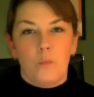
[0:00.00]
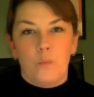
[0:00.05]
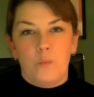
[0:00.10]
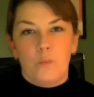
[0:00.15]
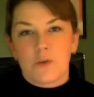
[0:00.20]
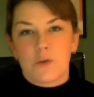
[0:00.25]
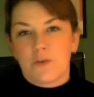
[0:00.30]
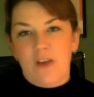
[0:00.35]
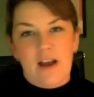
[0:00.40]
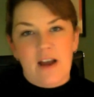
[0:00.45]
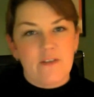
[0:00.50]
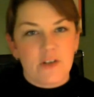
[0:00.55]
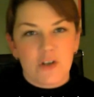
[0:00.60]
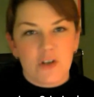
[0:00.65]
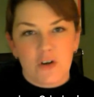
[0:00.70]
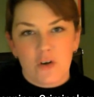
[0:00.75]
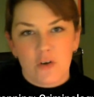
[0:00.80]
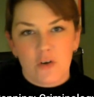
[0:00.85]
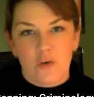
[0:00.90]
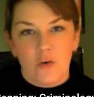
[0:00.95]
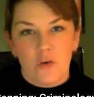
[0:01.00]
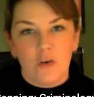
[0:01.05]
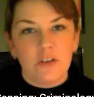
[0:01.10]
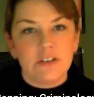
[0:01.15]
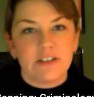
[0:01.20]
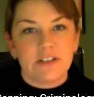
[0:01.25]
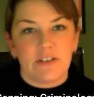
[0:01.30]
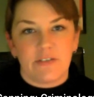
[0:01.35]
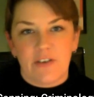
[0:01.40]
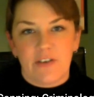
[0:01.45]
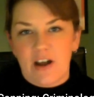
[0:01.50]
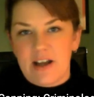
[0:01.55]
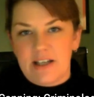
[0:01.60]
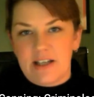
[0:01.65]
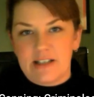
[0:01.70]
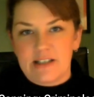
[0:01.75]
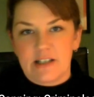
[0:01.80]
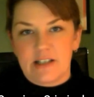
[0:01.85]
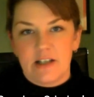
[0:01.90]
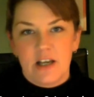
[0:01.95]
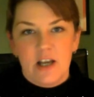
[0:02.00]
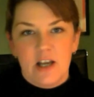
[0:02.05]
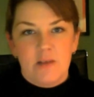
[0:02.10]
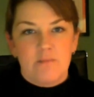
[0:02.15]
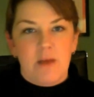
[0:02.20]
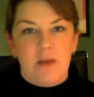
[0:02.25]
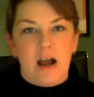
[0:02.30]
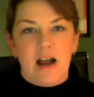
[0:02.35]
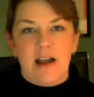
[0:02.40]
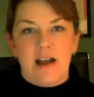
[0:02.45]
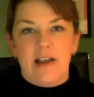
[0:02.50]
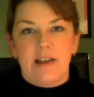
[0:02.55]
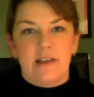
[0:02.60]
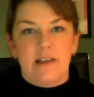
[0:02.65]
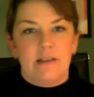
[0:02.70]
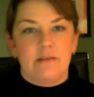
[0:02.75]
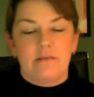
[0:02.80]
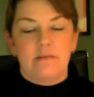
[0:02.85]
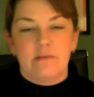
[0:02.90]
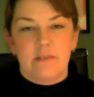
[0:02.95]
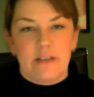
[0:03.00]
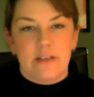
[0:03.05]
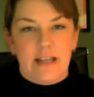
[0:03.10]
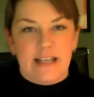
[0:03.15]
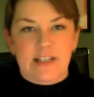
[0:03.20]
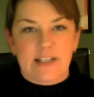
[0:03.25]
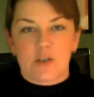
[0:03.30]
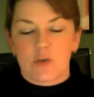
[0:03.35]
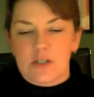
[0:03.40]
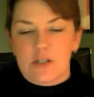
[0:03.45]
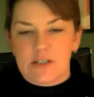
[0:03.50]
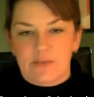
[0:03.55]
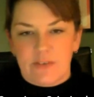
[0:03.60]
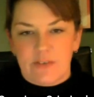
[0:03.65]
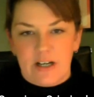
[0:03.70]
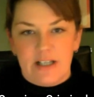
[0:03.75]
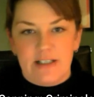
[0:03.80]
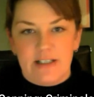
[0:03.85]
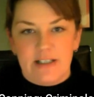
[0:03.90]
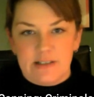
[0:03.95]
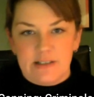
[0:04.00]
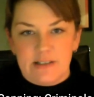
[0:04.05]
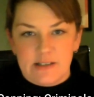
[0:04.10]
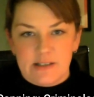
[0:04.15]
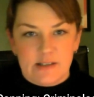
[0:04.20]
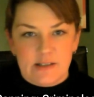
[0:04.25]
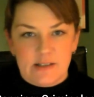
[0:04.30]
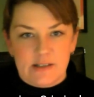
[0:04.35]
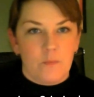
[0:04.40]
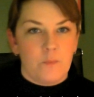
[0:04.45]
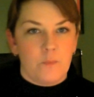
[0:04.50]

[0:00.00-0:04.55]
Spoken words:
survivors are not all defined by histories of violence,